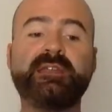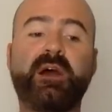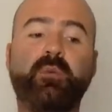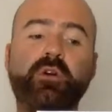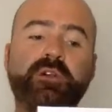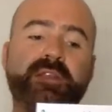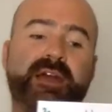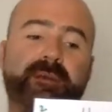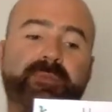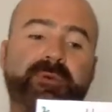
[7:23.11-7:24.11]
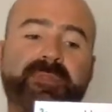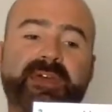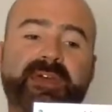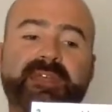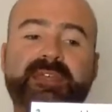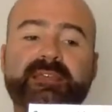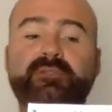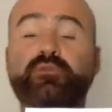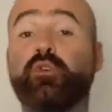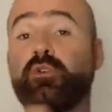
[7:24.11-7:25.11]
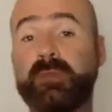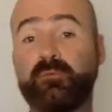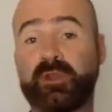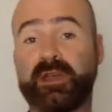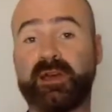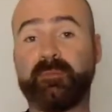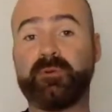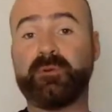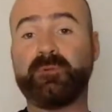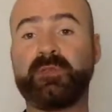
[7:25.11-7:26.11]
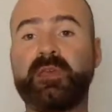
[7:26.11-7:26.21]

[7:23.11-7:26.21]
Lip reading: Now, what can happen then is norming would happen,